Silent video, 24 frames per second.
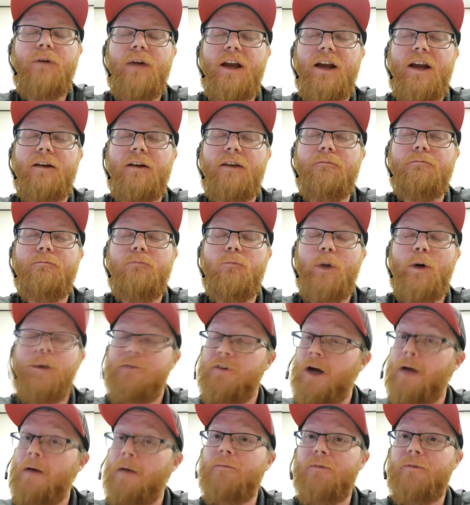and we've
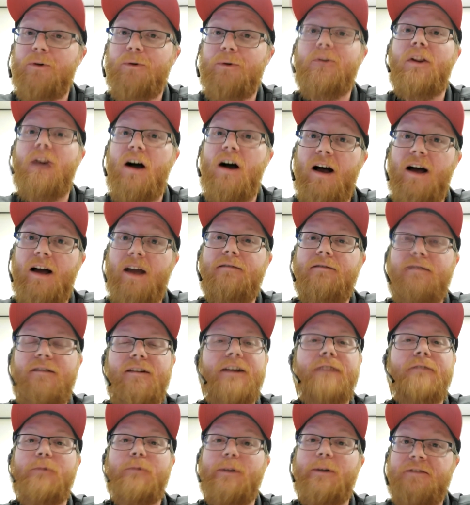come through a lot
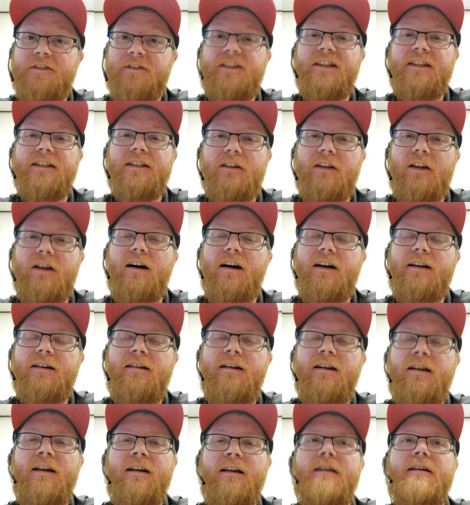and we've seen a lot.
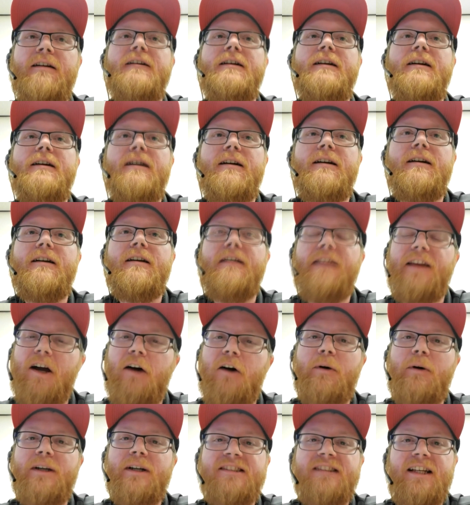They
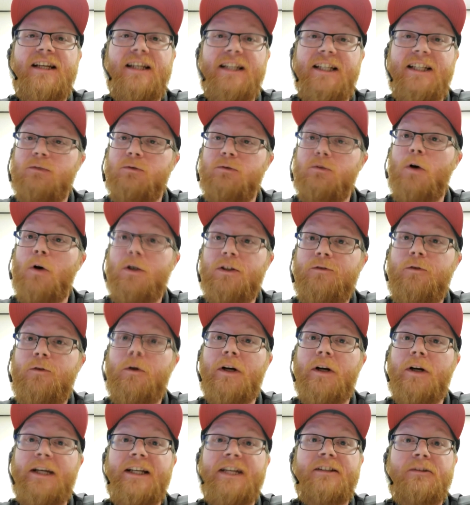always say it gets worse before it
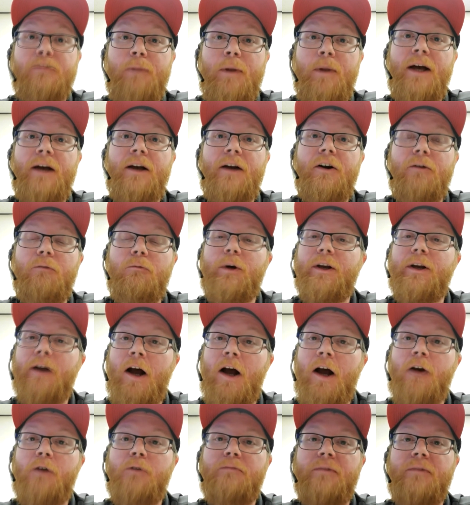gets better, and we
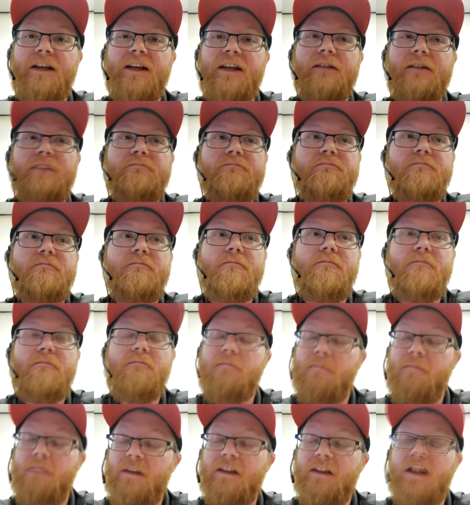hope that
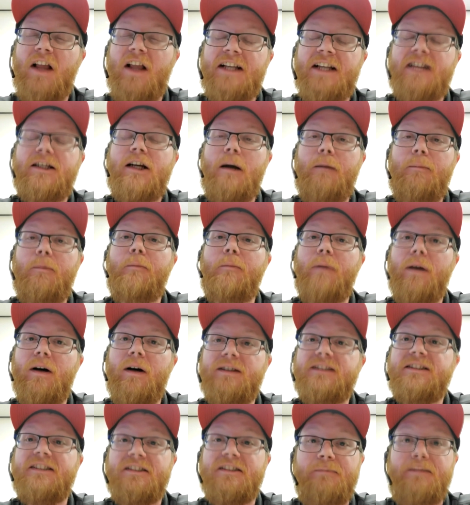the last couple months
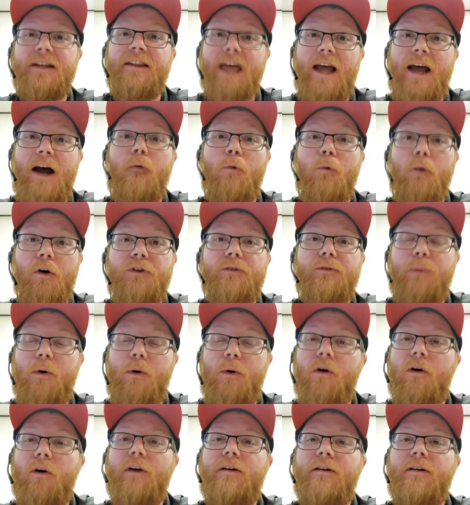has been that worst part.